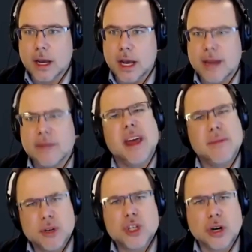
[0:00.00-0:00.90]
and
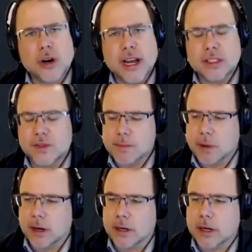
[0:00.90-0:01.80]
mature ISV
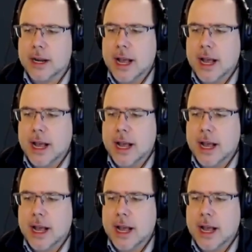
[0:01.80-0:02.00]
partner.